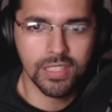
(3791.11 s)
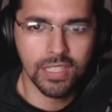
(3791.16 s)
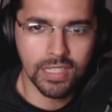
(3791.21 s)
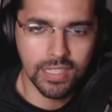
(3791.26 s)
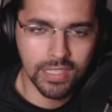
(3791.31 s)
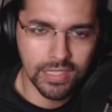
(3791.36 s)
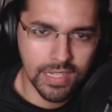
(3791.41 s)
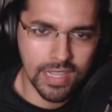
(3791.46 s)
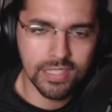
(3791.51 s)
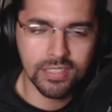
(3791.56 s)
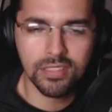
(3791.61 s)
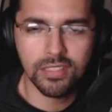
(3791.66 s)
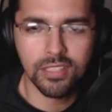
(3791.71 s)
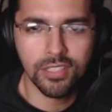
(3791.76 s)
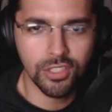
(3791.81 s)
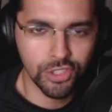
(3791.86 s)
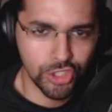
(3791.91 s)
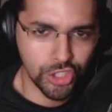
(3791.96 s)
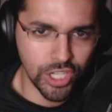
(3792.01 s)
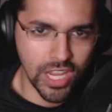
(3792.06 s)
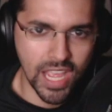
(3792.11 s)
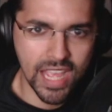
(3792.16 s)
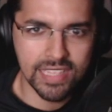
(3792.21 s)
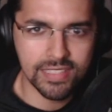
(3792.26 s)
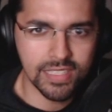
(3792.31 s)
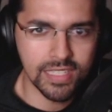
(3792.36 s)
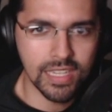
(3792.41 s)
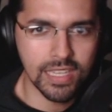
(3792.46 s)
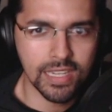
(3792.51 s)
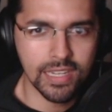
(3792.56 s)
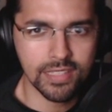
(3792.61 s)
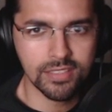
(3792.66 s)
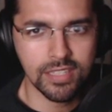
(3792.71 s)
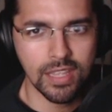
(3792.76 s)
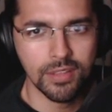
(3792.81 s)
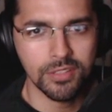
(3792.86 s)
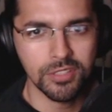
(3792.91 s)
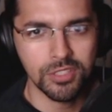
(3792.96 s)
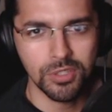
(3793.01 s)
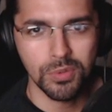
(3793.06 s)
like, a nice little jazzy kind of
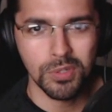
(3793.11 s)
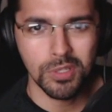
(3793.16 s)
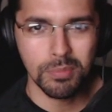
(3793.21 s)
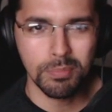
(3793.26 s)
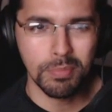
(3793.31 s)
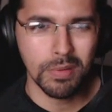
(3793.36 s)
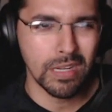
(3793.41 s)
sound to it.